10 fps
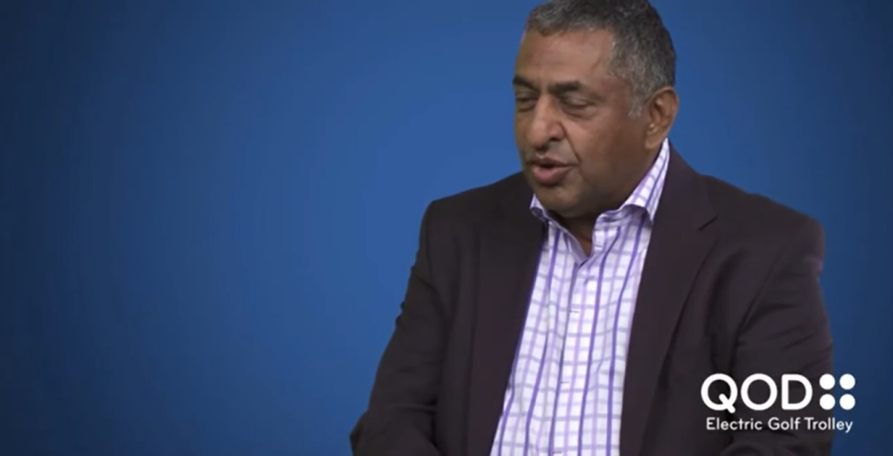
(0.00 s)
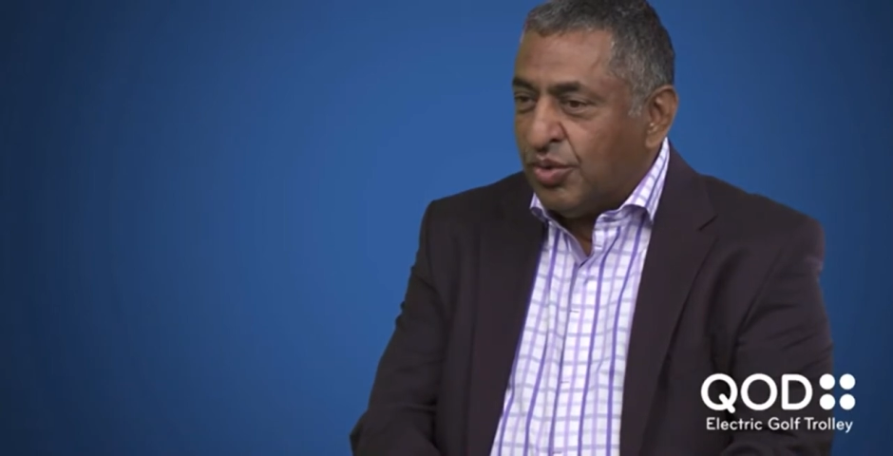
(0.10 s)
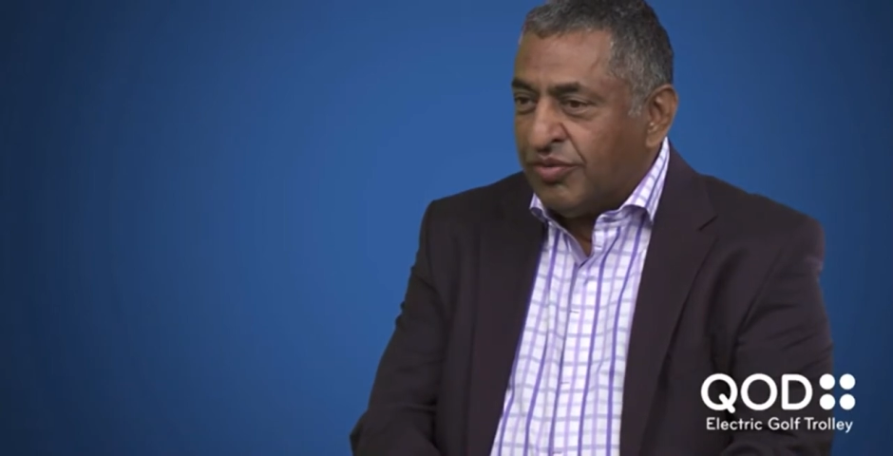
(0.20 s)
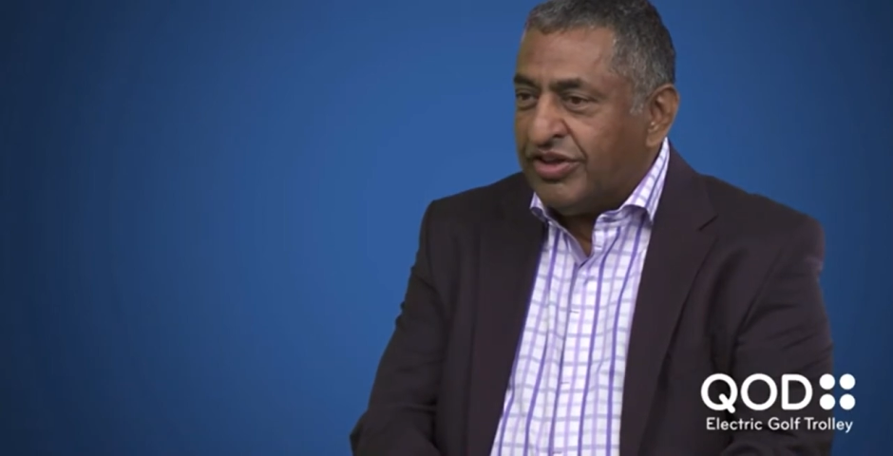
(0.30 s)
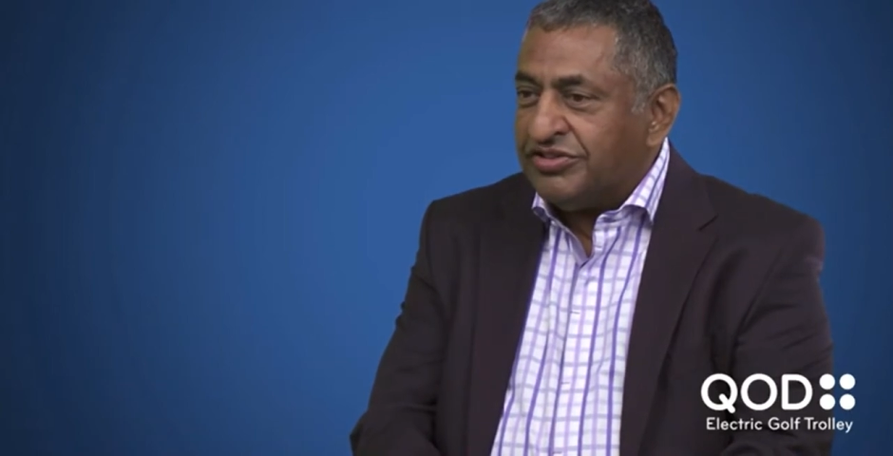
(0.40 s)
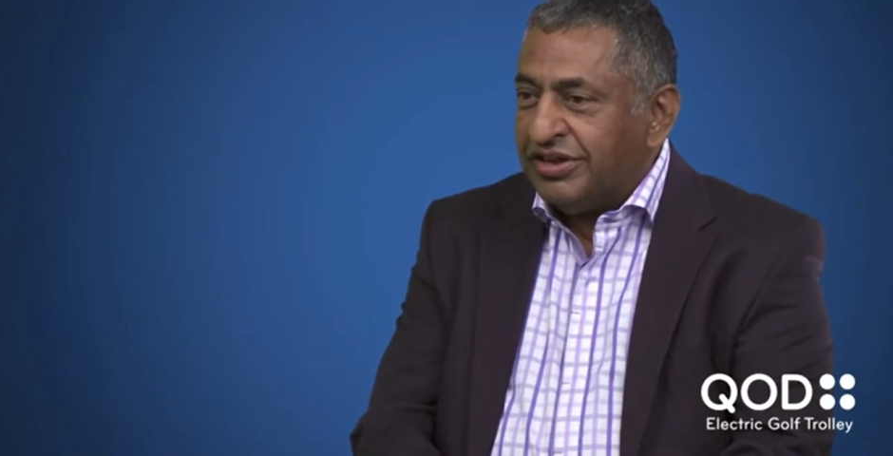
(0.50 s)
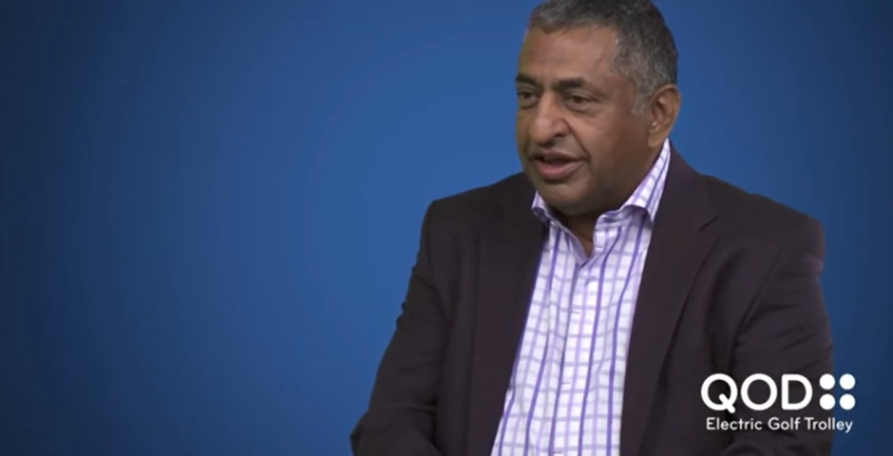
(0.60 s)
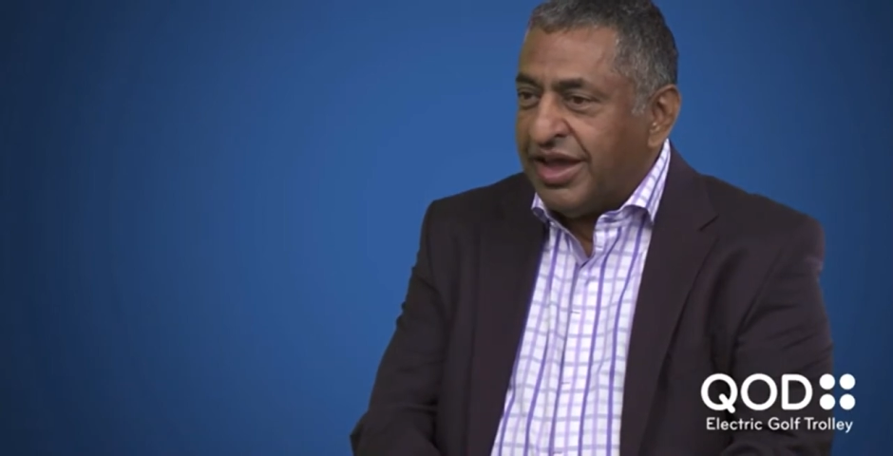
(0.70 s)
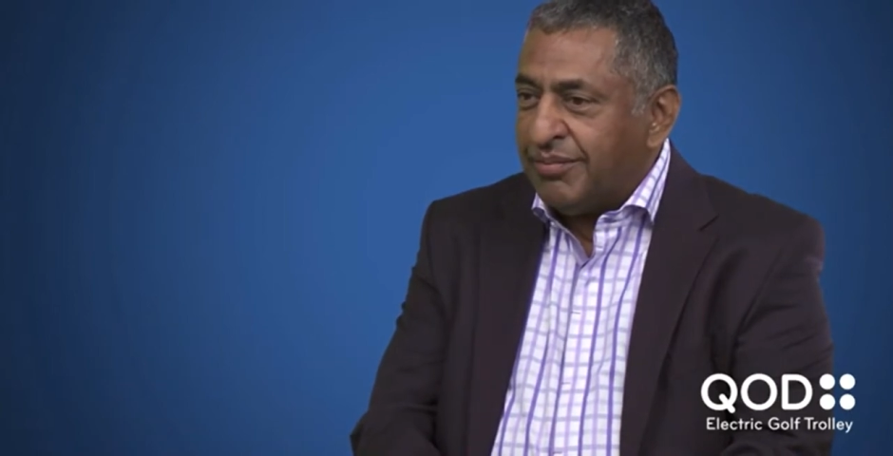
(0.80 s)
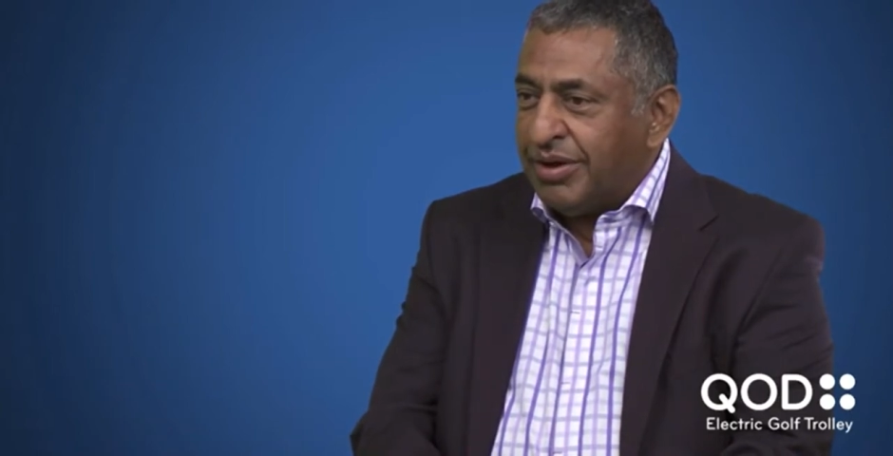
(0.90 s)
we eventually
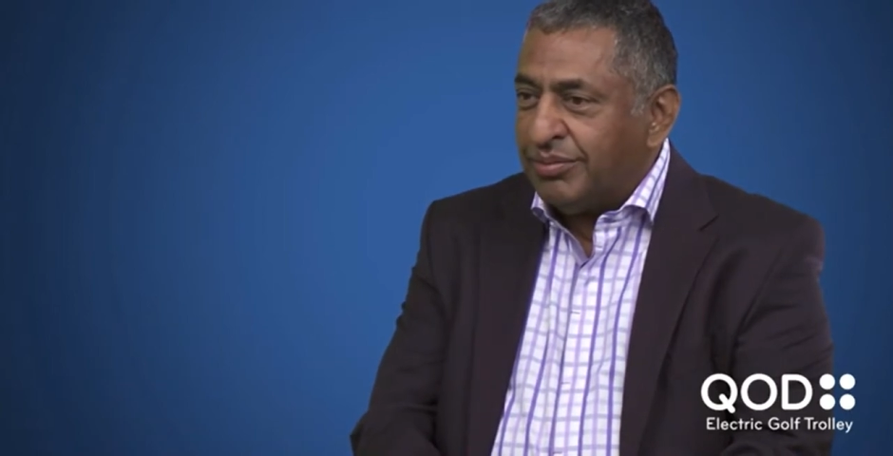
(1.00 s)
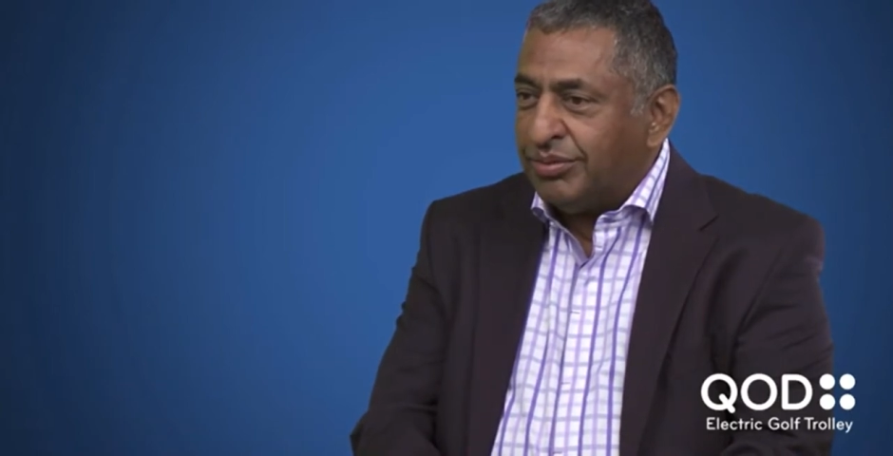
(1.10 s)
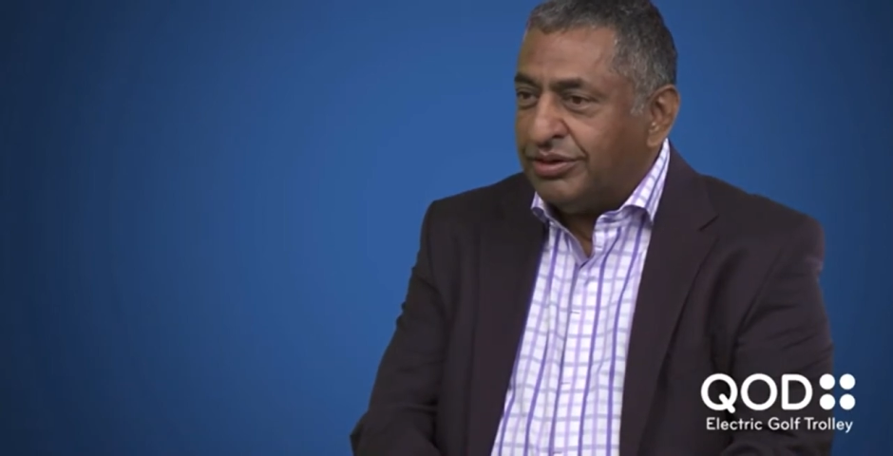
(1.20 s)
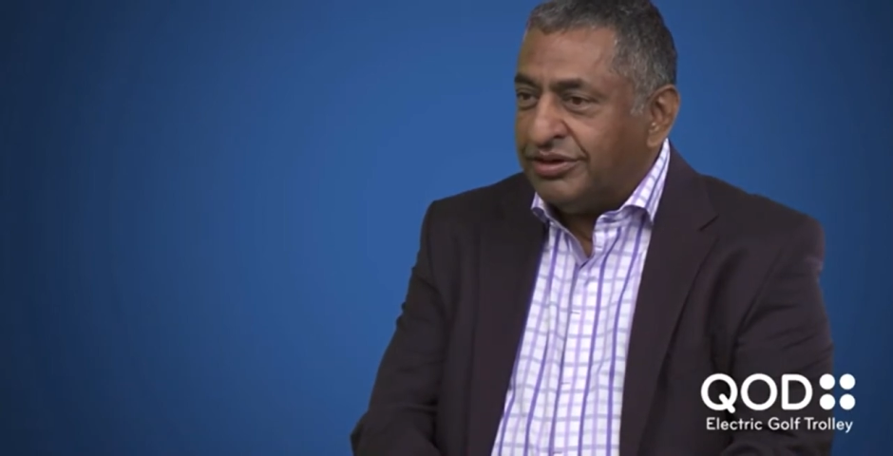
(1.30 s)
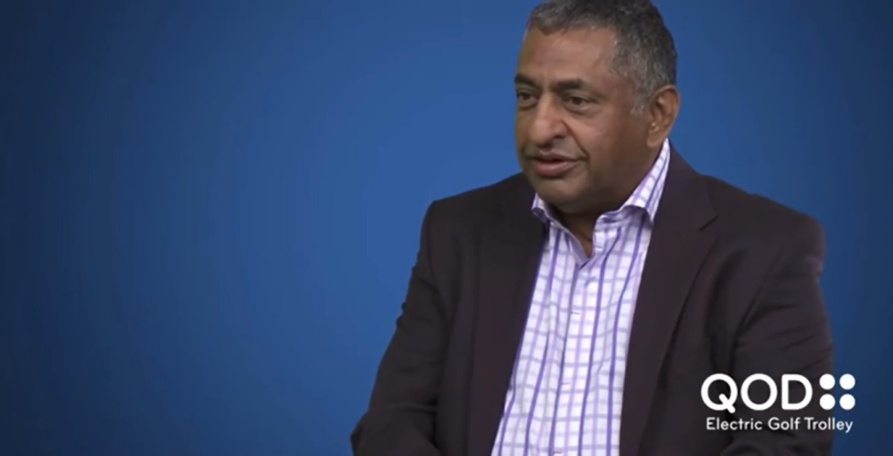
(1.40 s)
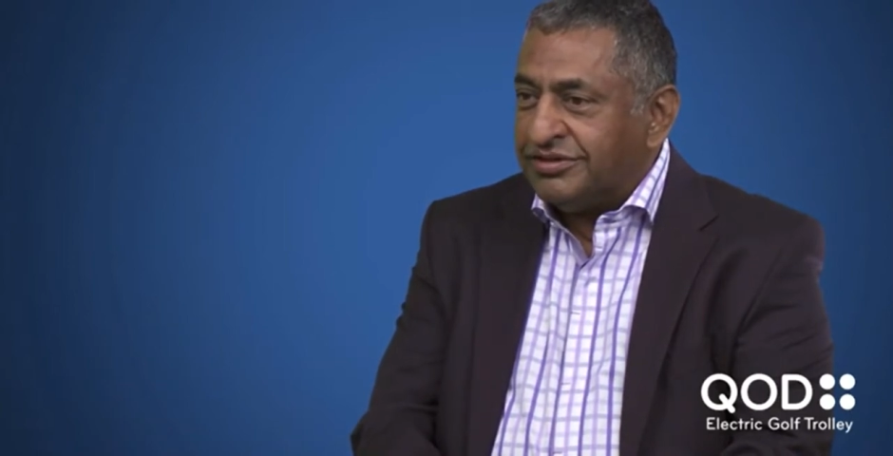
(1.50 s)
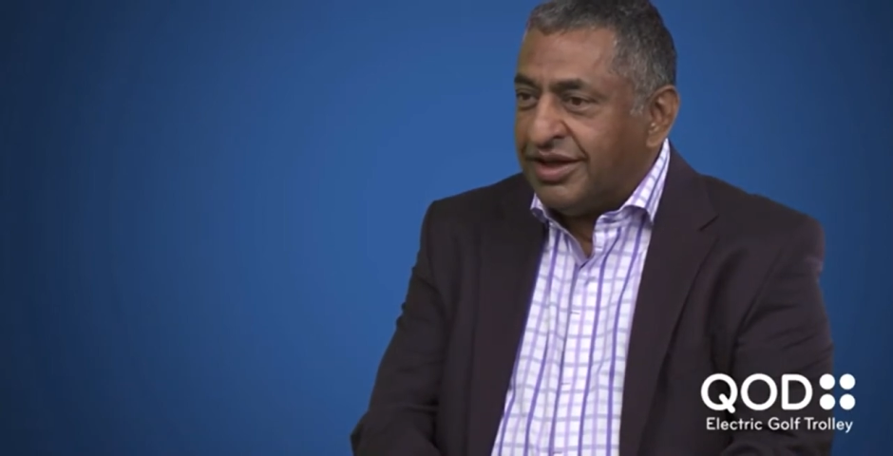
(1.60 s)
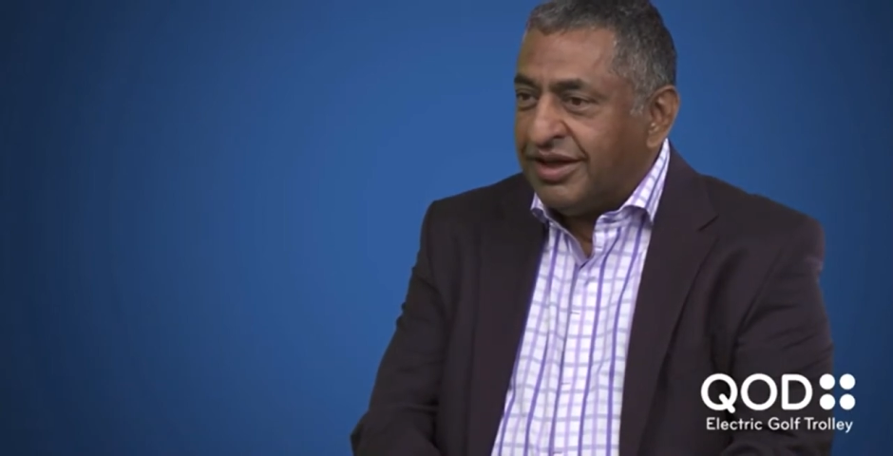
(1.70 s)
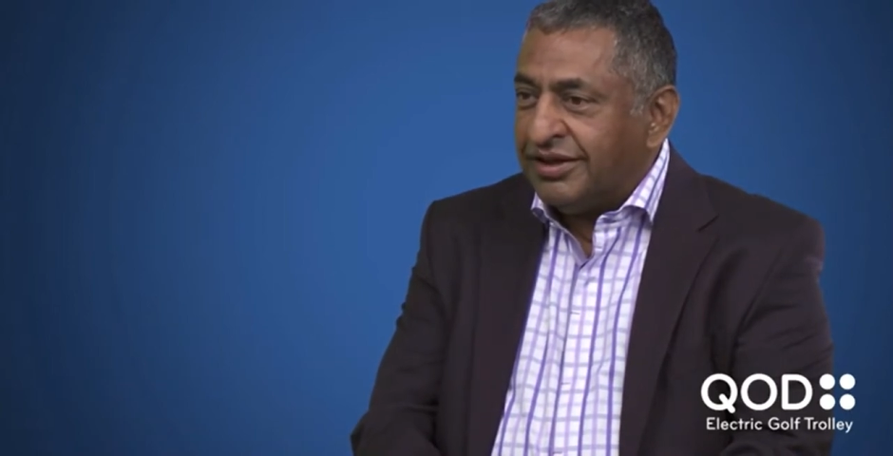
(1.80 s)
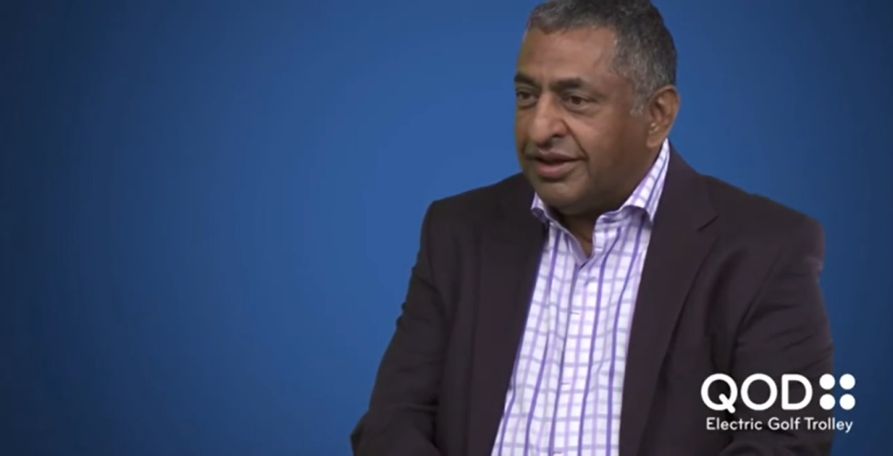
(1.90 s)
came up with a
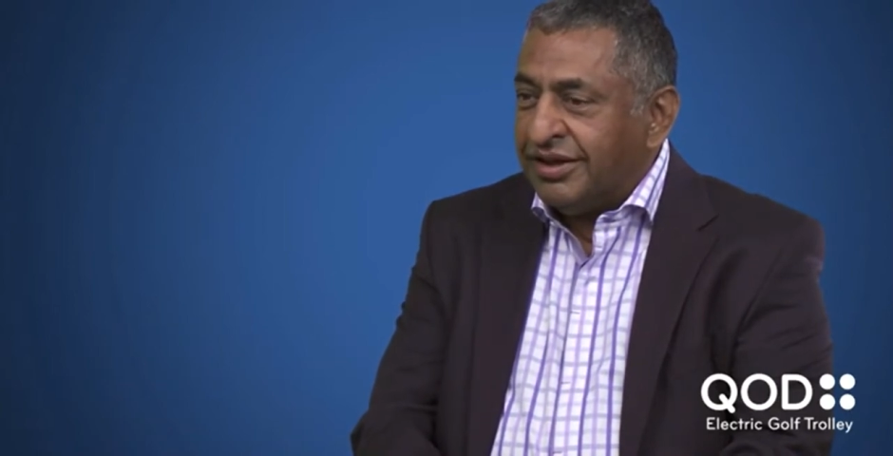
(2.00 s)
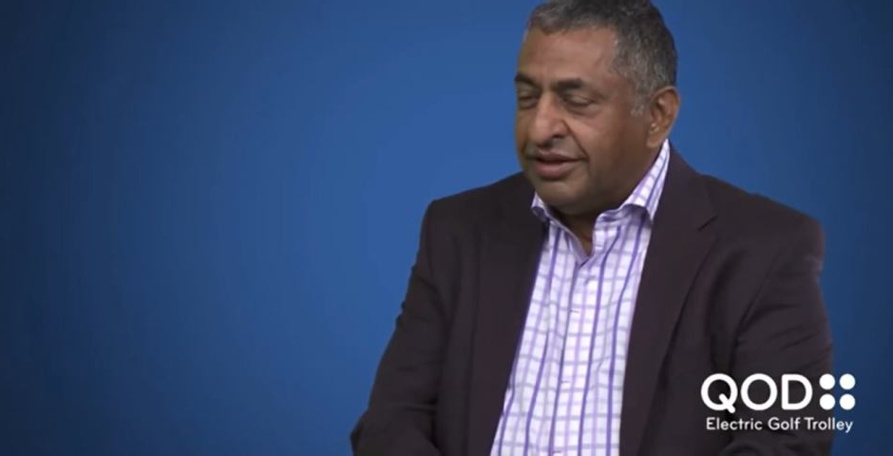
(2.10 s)
design